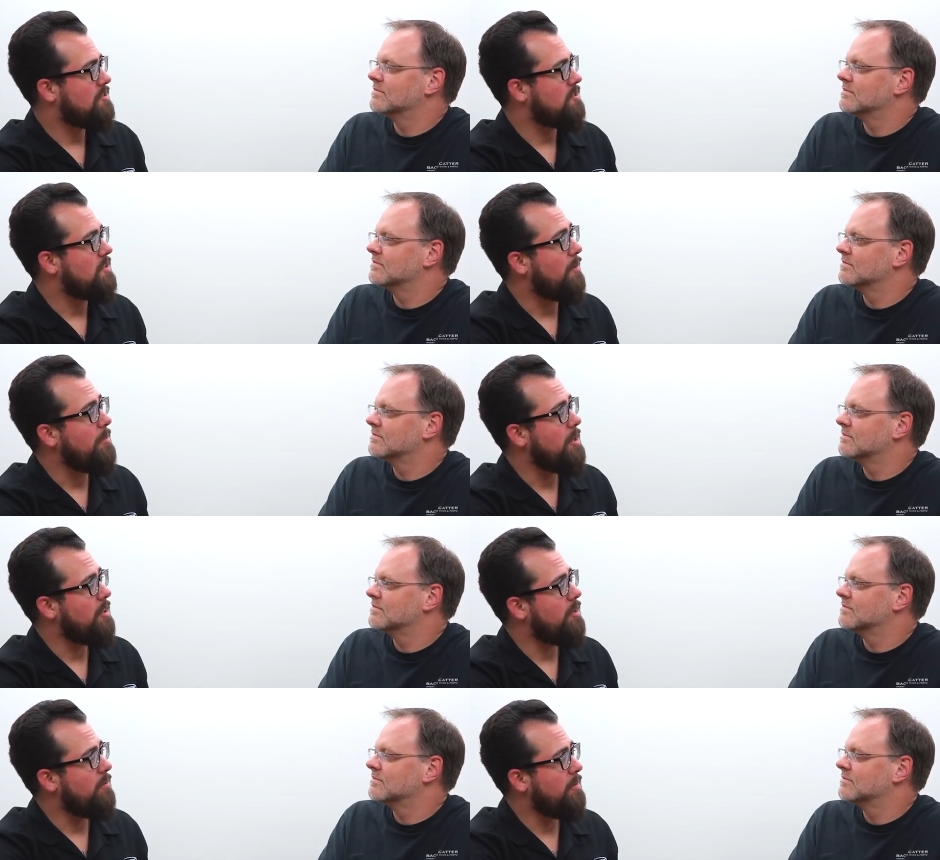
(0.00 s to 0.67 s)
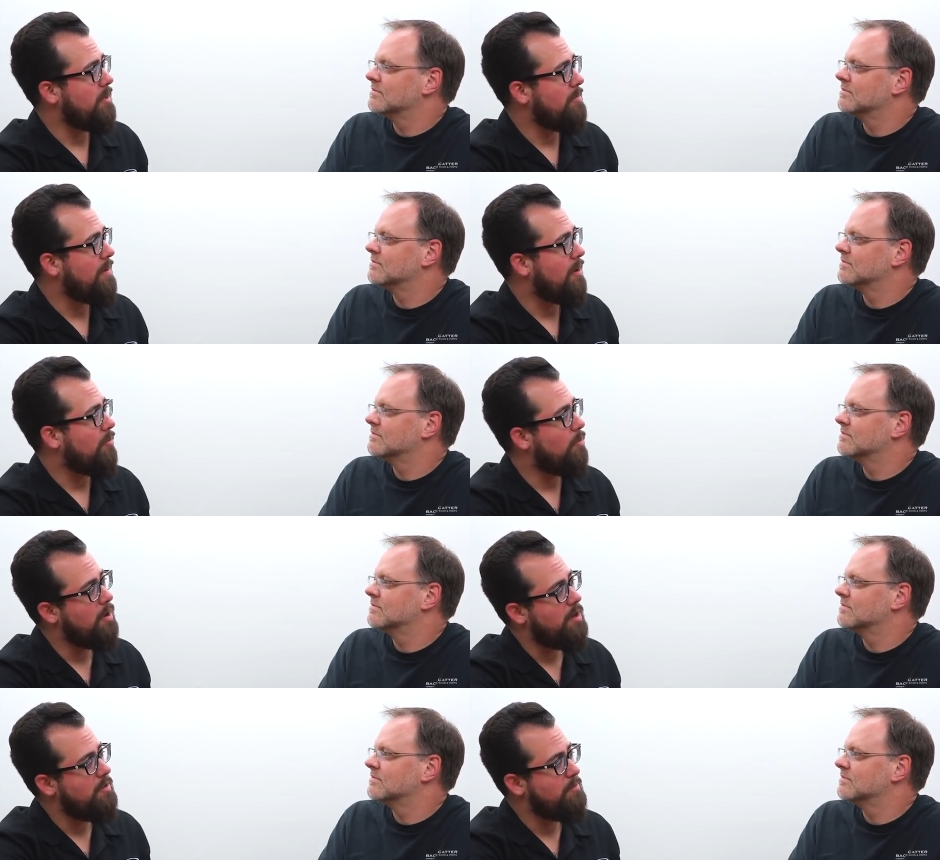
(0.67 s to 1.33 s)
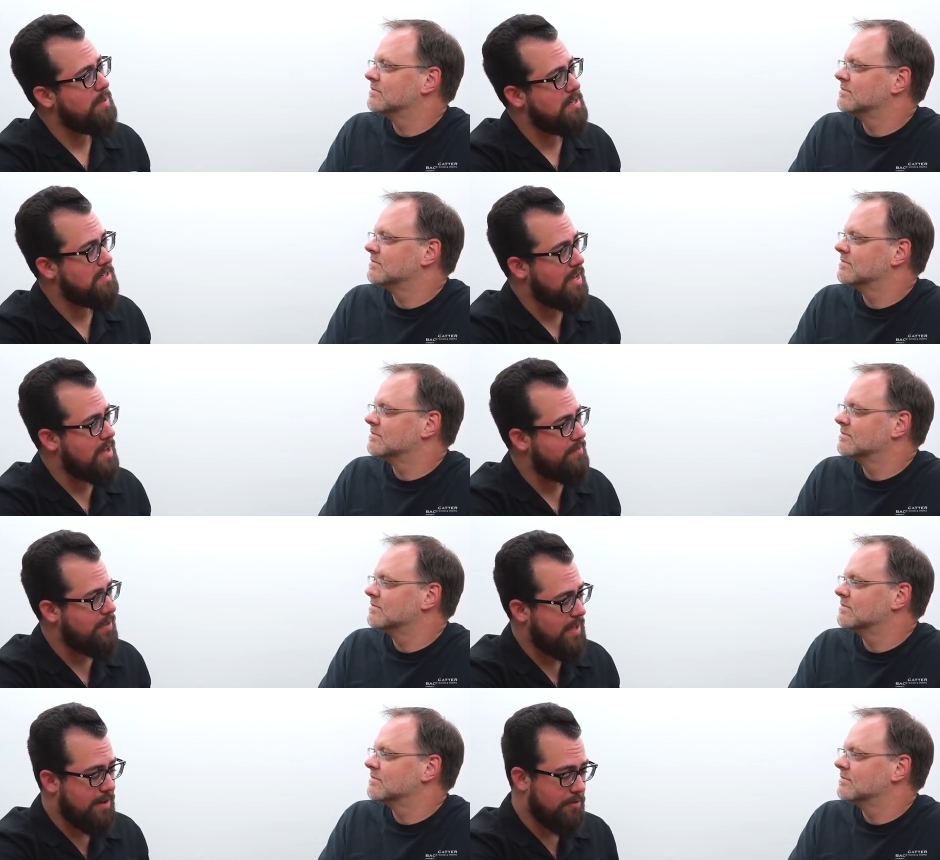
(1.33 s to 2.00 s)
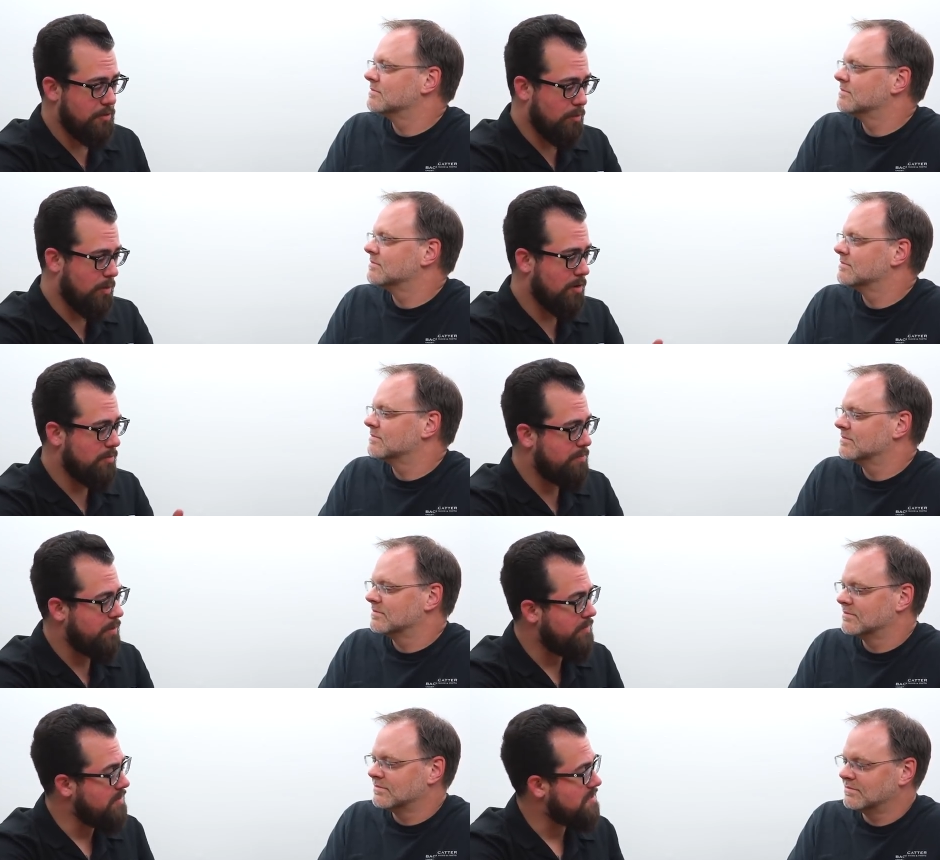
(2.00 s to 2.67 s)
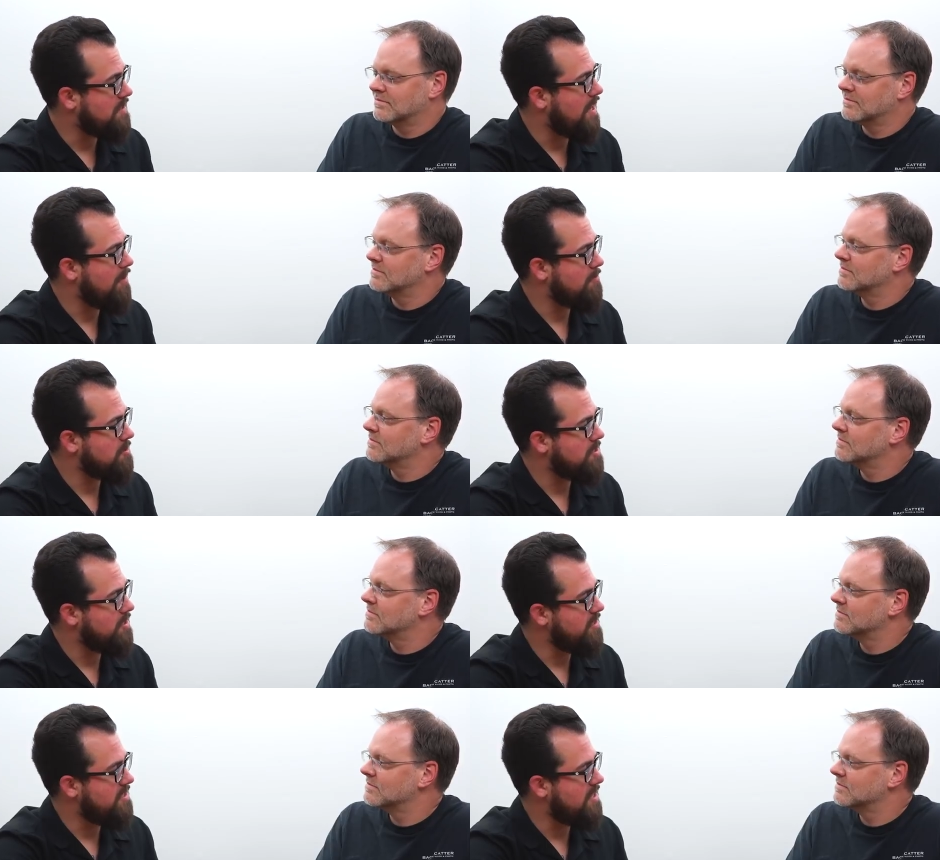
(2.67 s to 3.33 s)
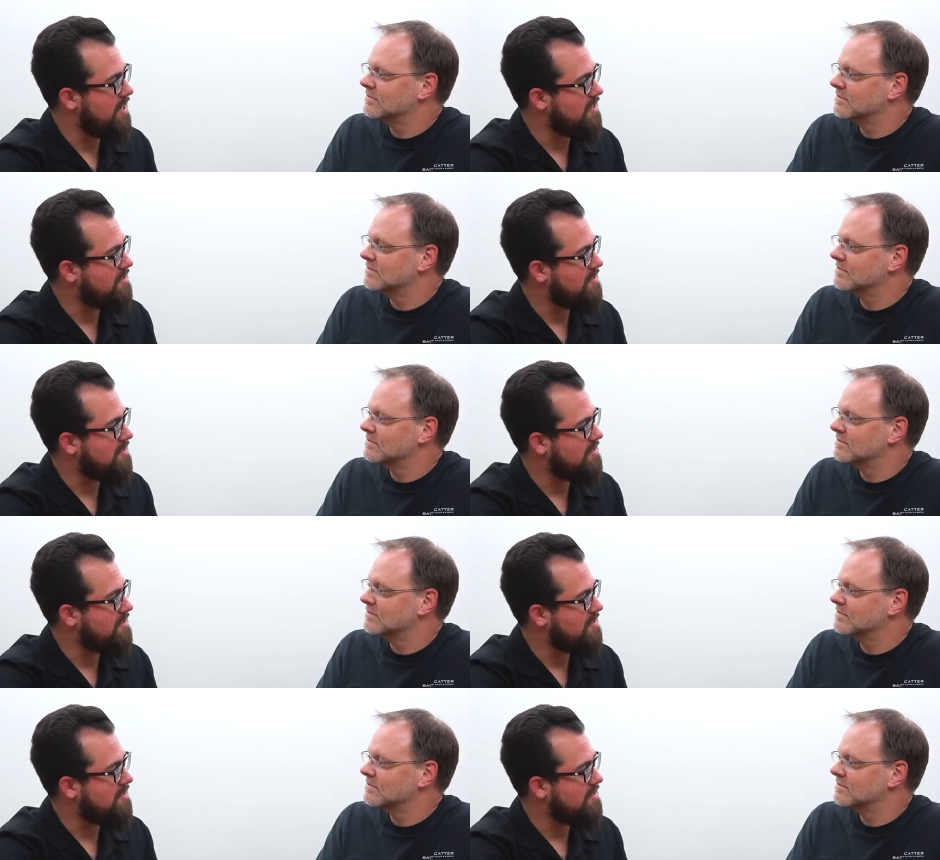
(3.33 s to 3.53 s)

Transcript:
Speaker 1: So tell me a little bit about where you've been diving out in the world, putting these cameras to the